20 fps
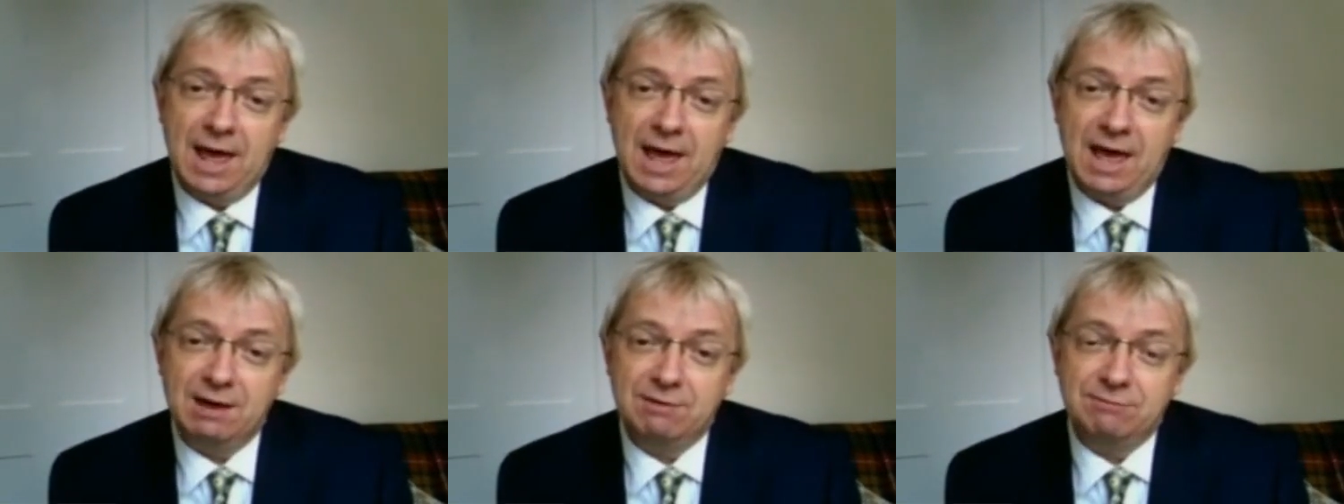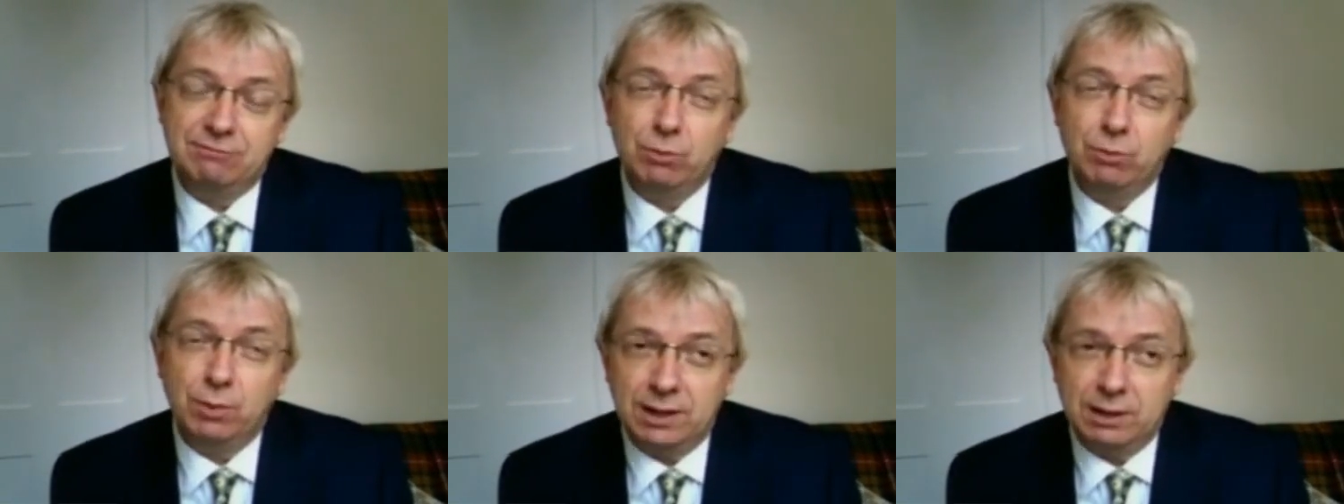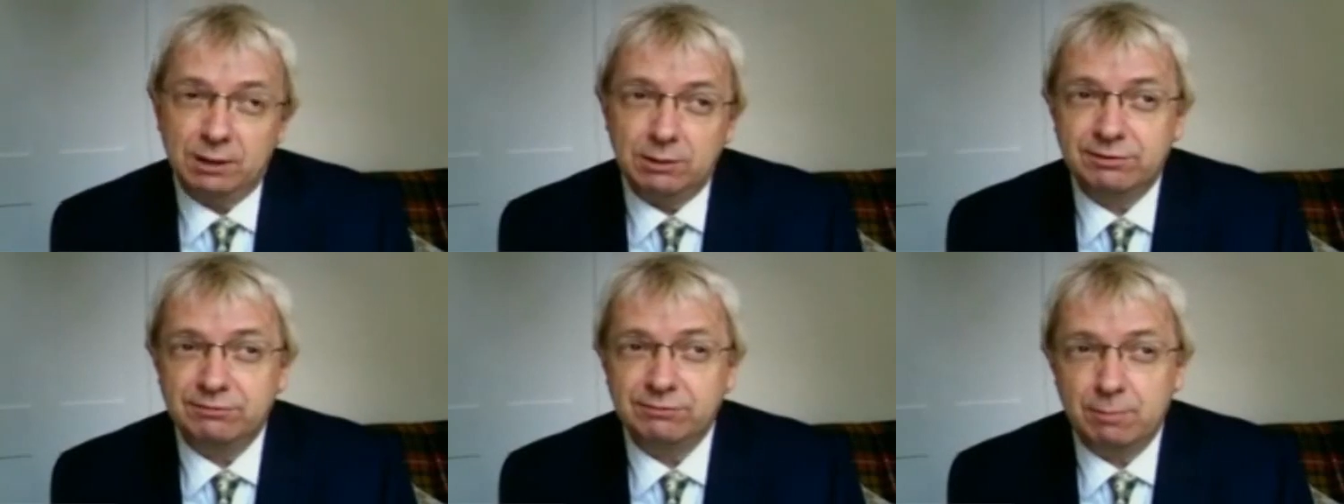have
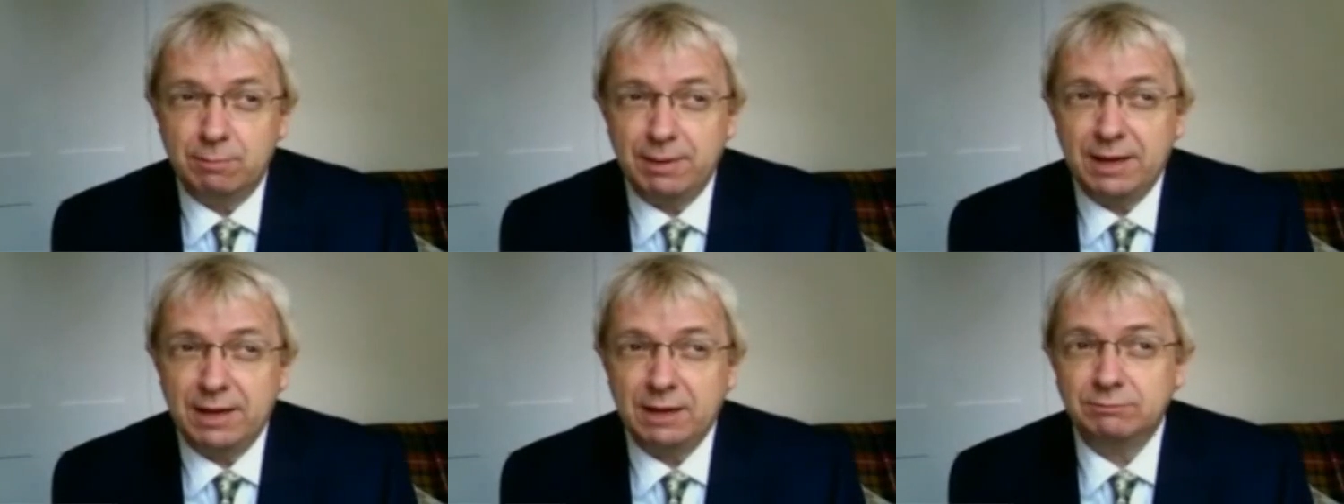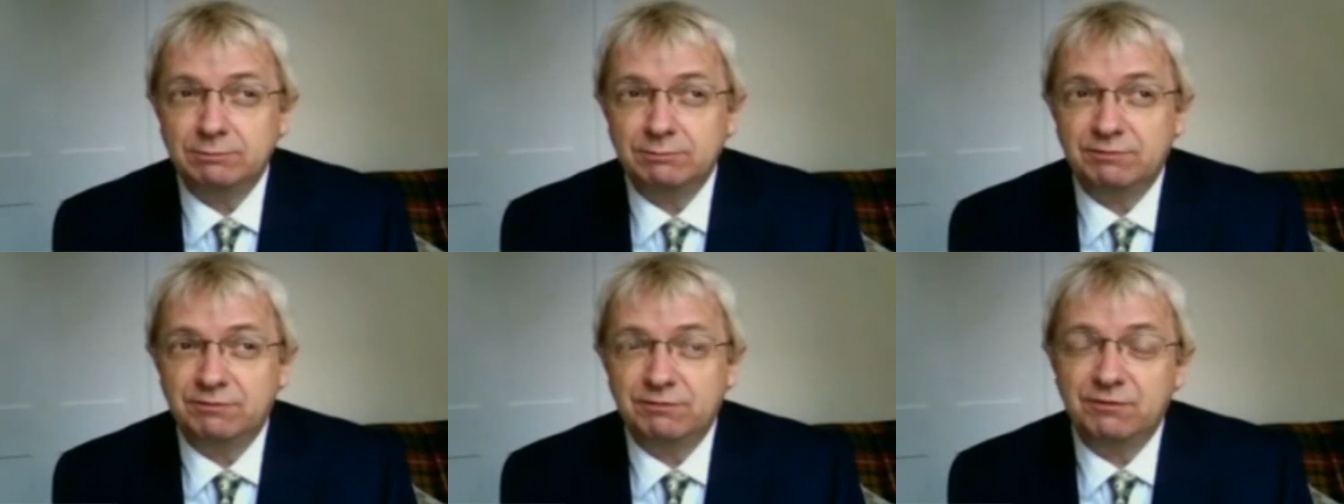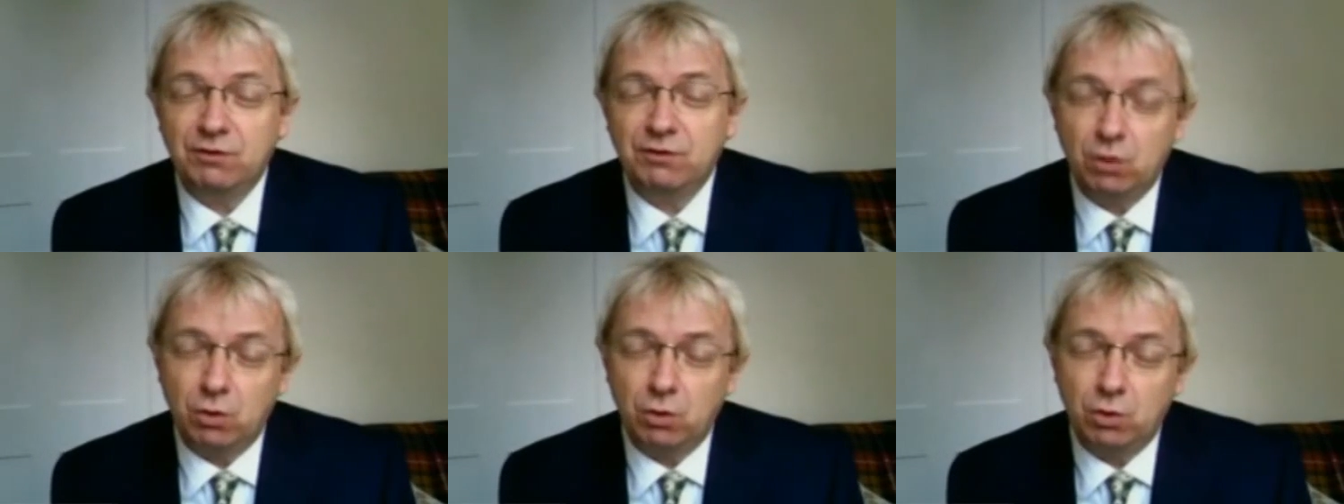wealth of about
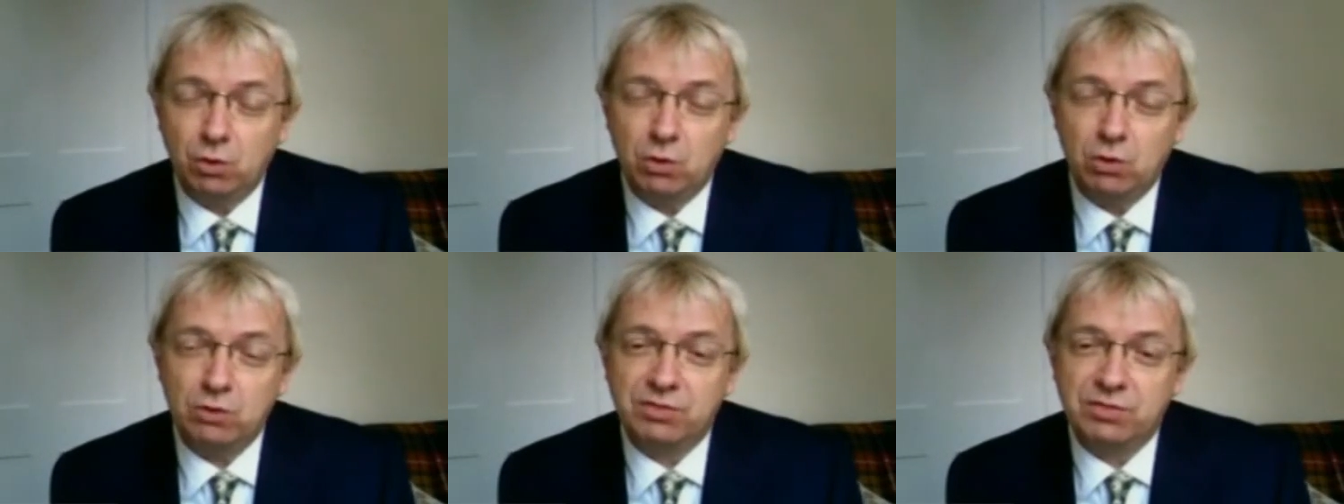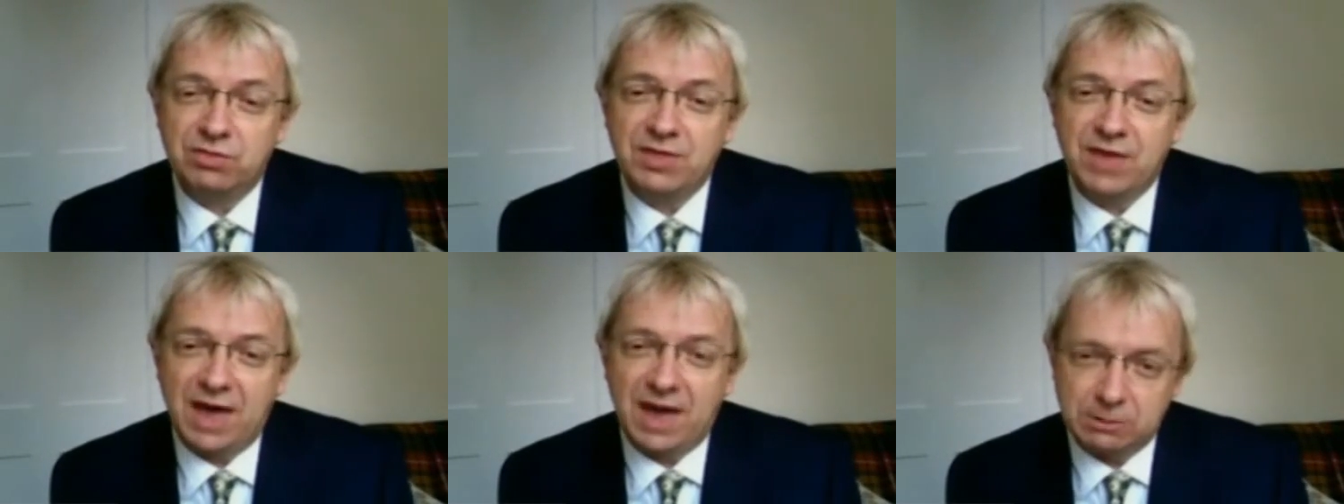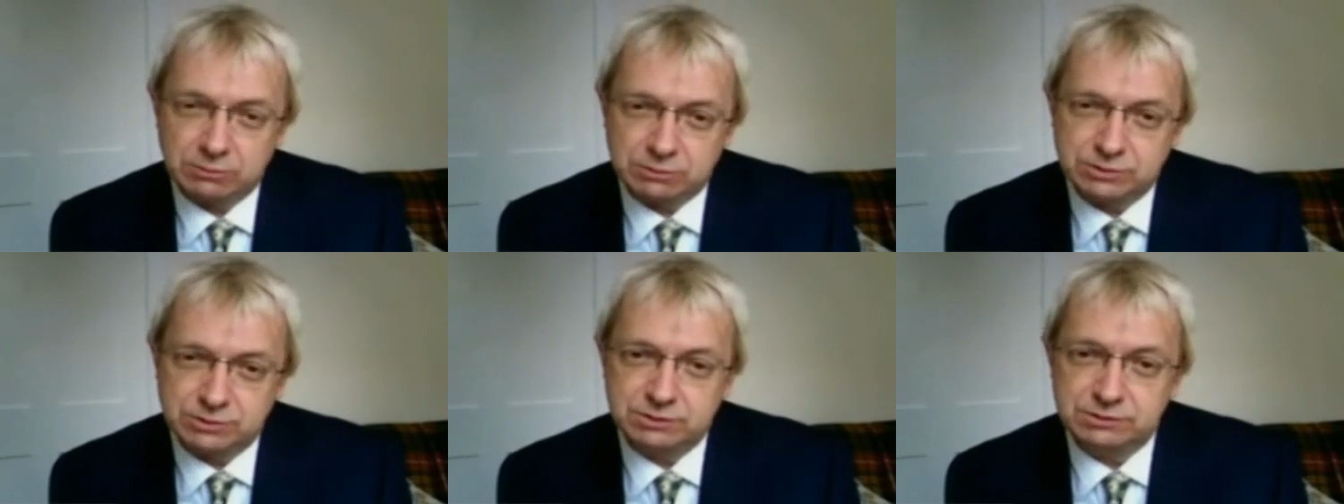
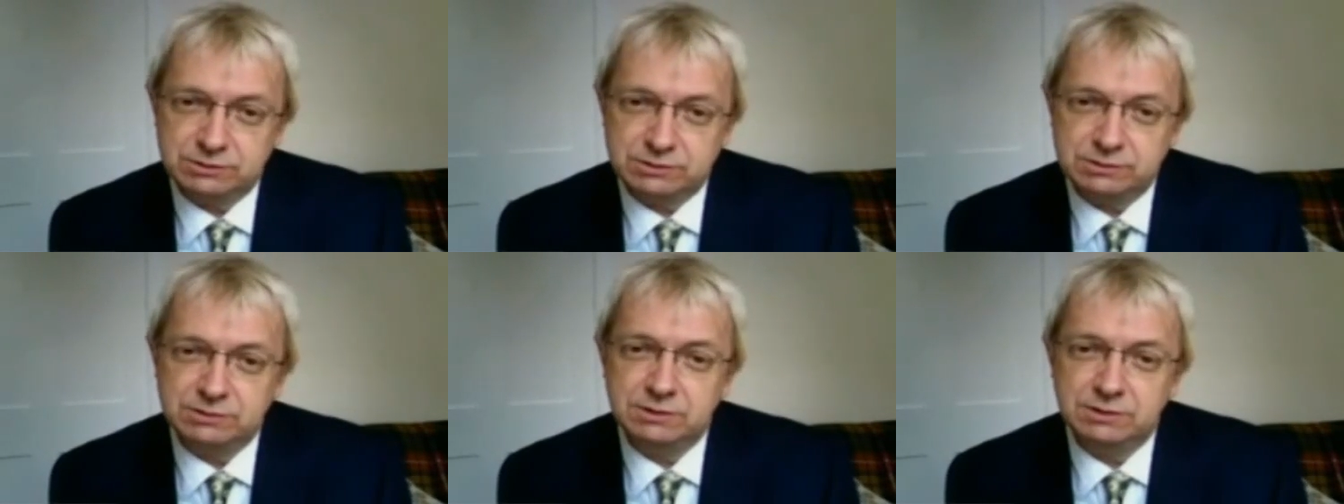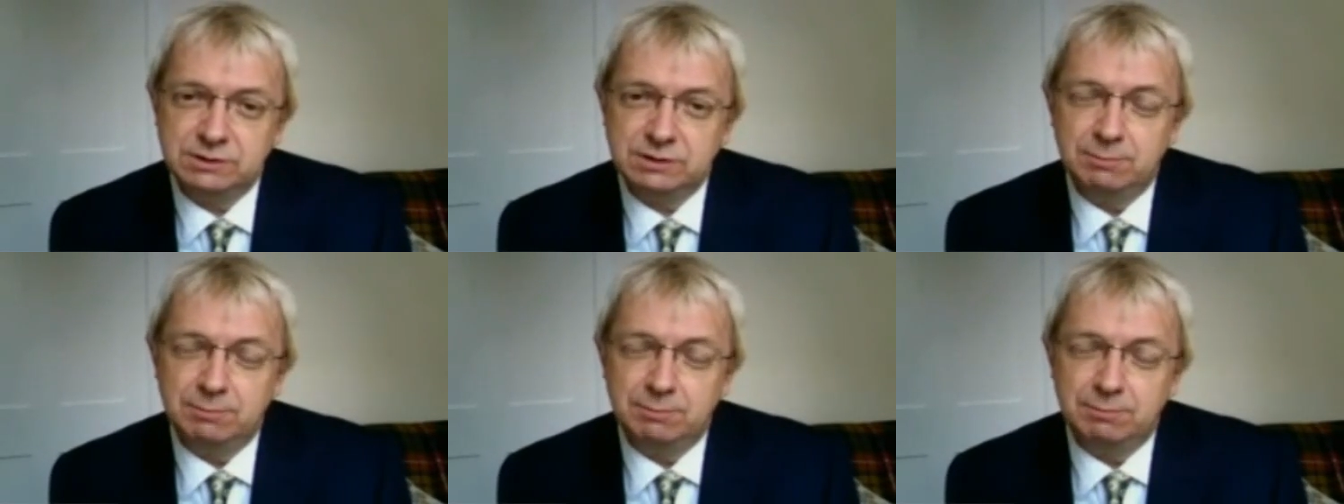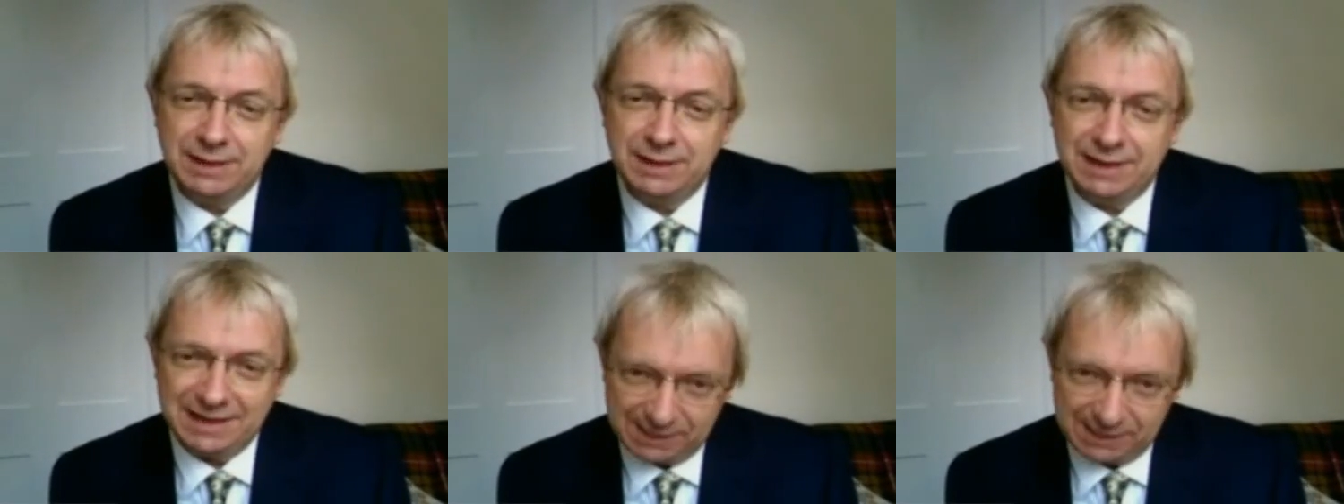£4,000
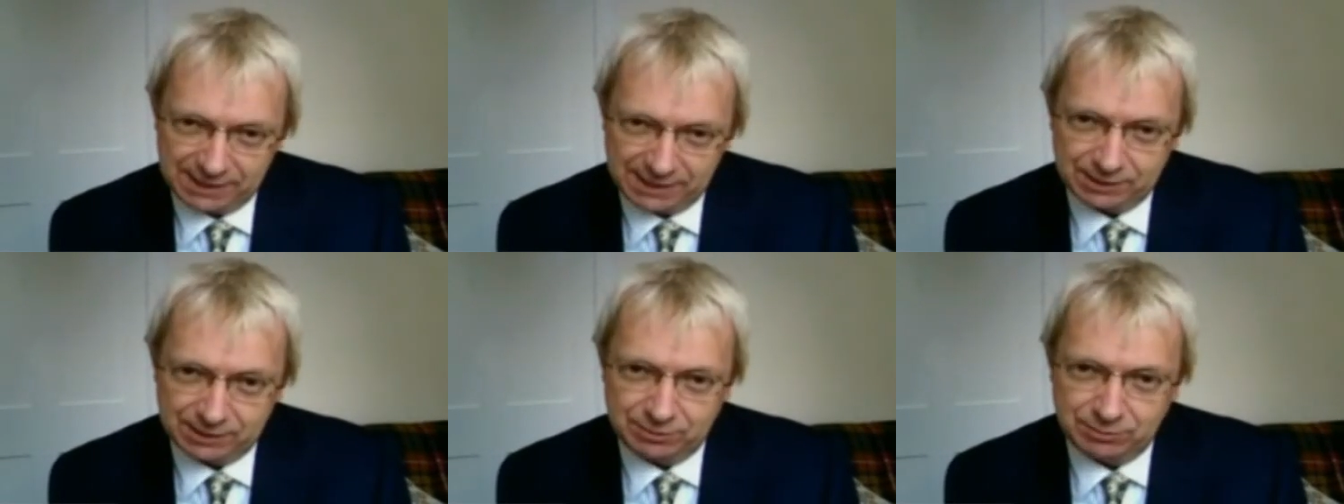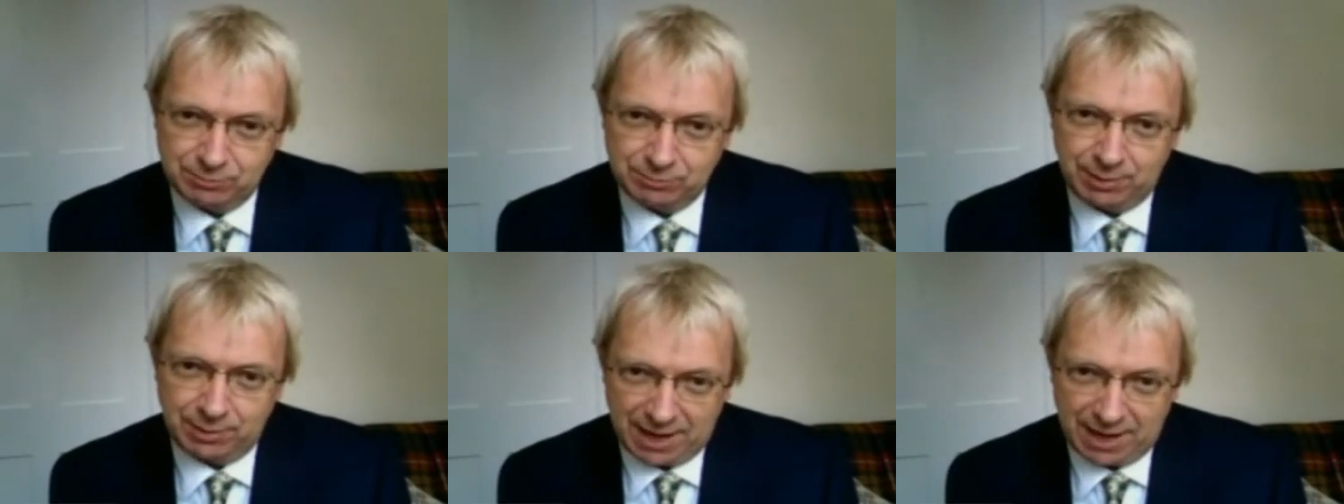billion,